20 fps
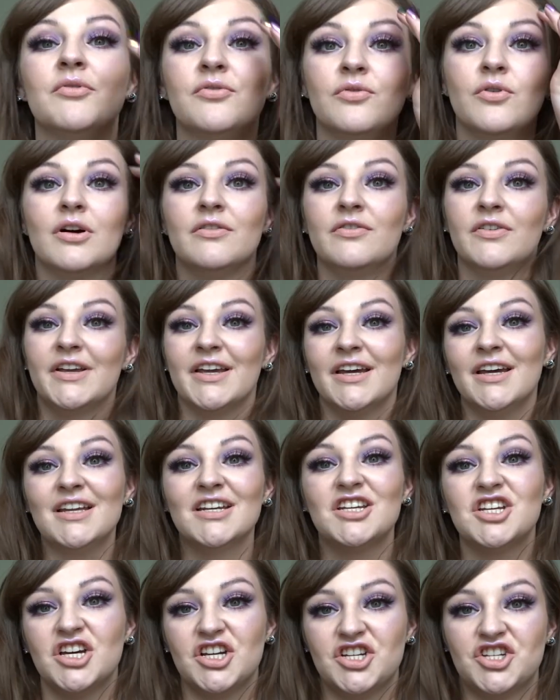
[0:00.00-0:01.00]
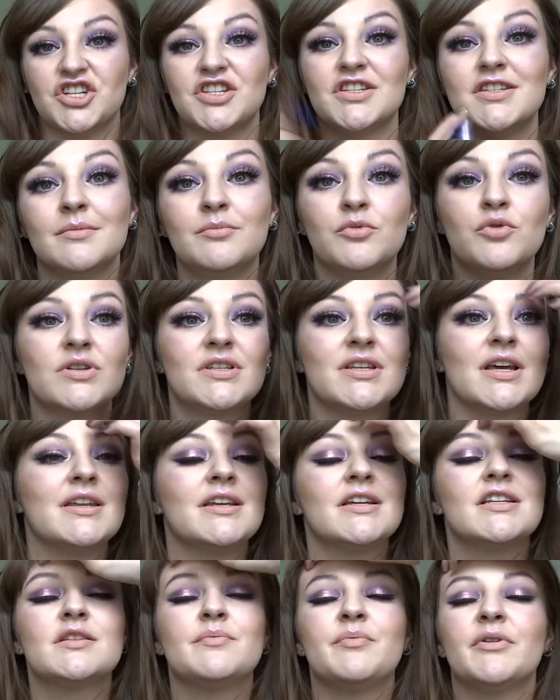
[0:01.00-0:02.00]
Before I forget, just some more
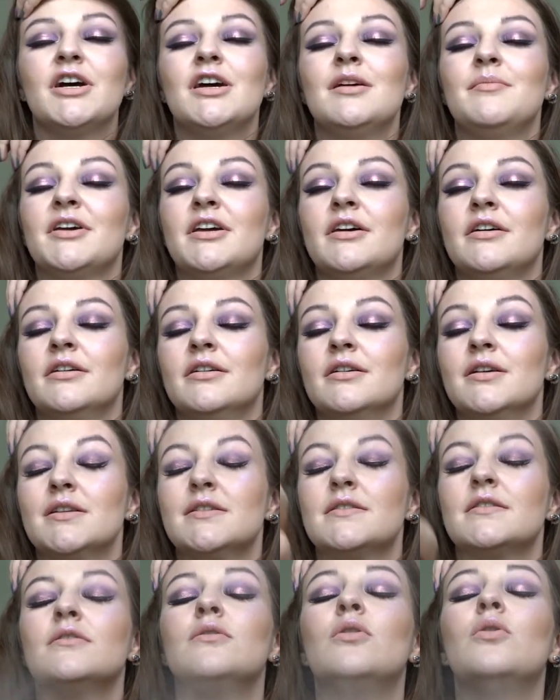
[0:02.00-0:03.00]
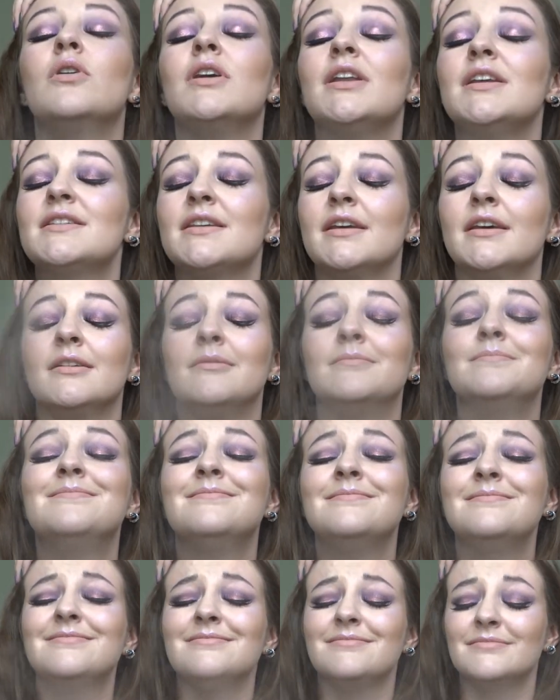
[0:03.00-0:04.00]
setting spray because oily skin
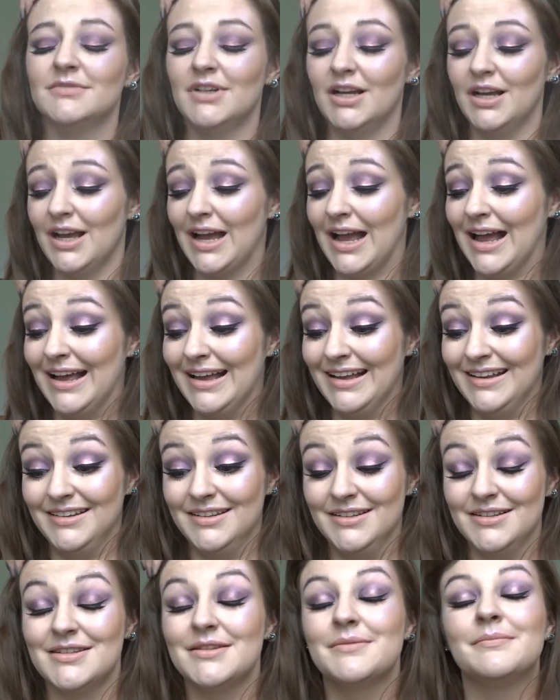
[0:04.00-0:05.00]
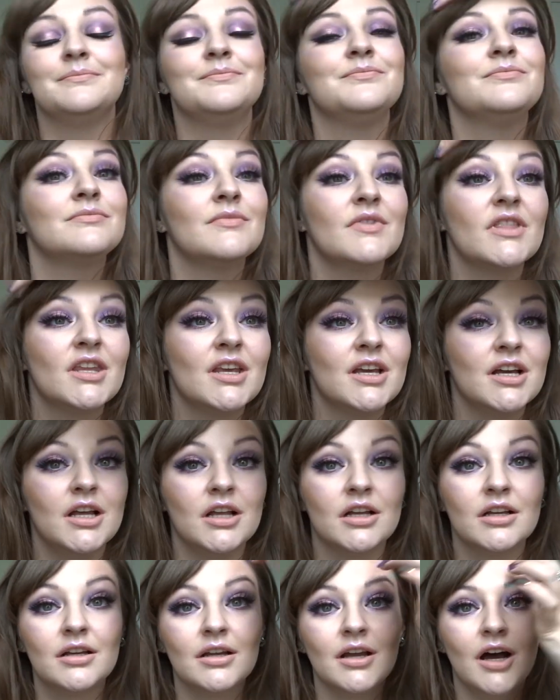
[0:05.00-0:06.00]
and
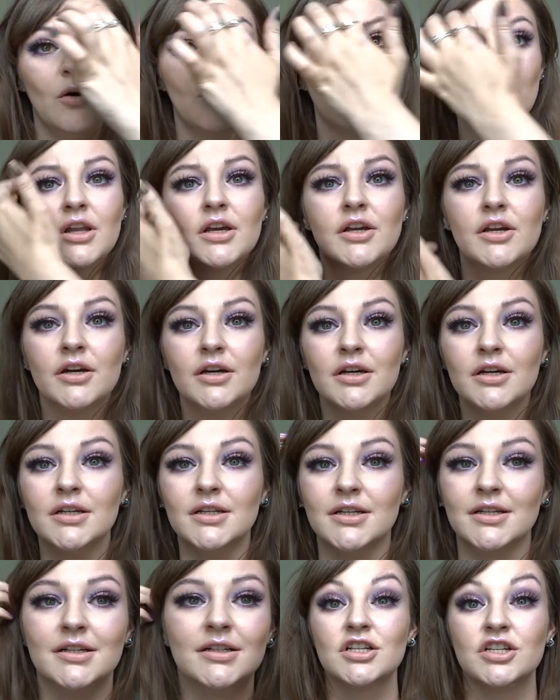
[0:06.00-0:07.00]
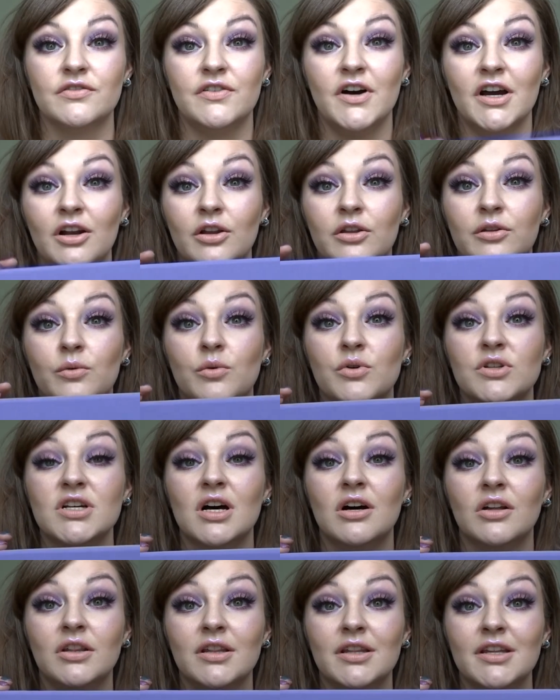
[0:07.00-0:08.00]
oh, I look good. So final thoughts
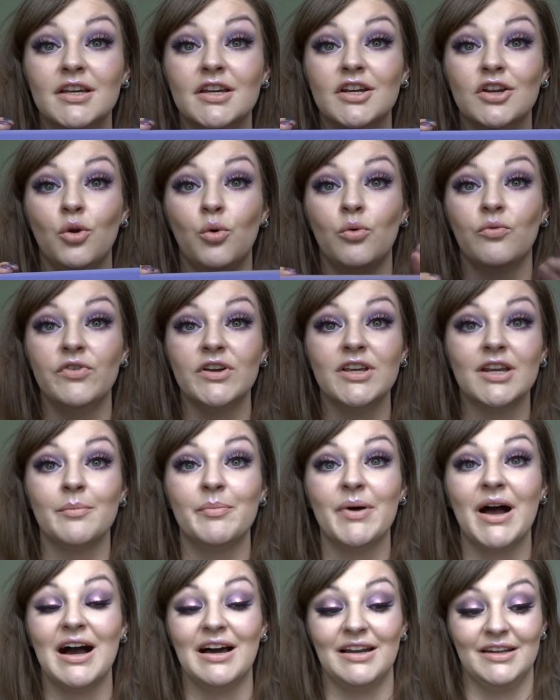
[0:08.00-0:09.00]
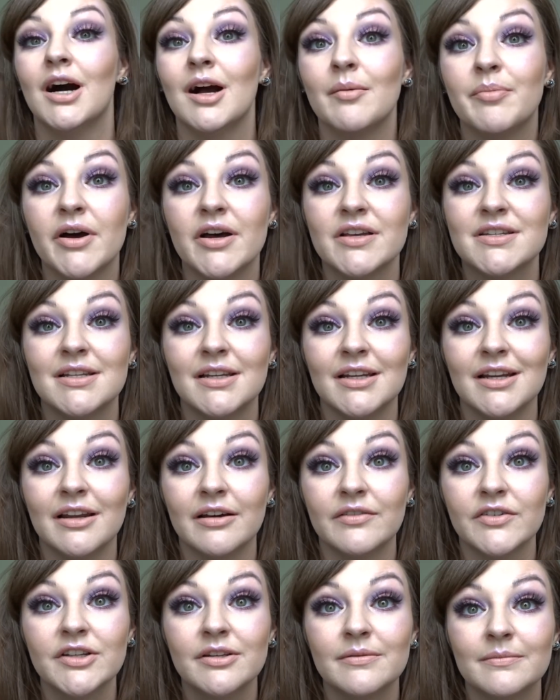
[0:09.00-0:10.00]
on the Norvina palette. I personally
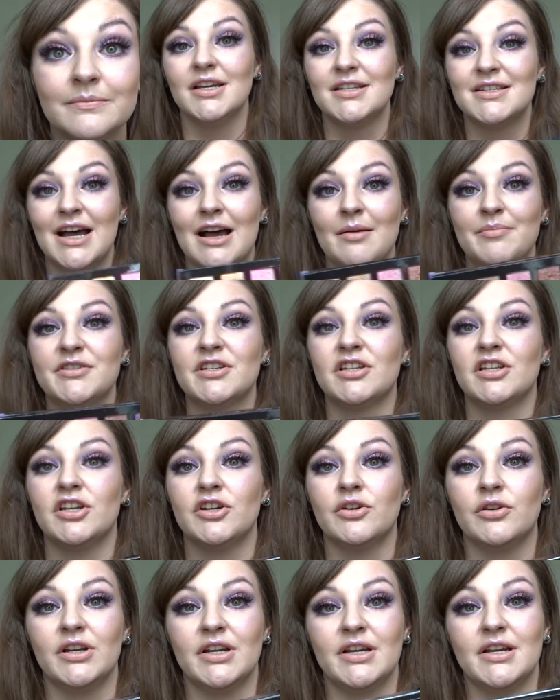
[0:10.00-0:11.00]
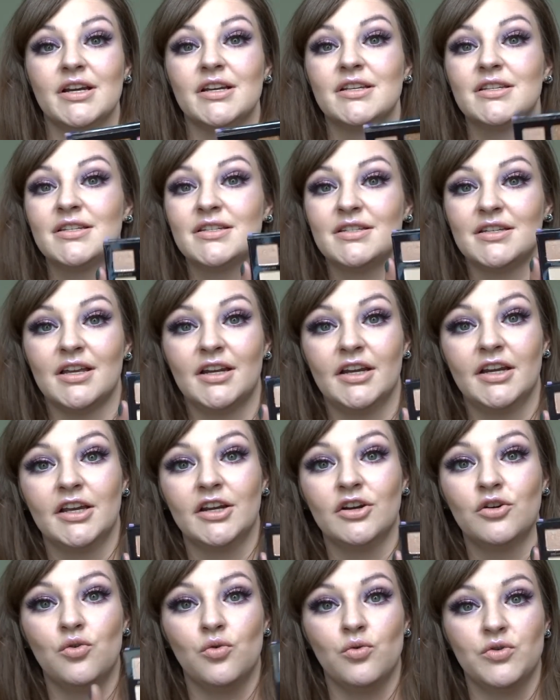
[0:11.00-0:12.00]
love it. It's absolutely stunning
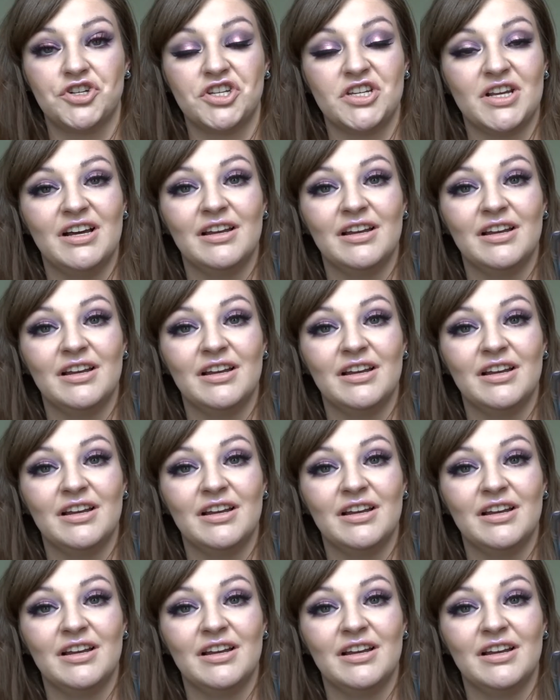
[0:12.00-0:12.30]
and gorgeous.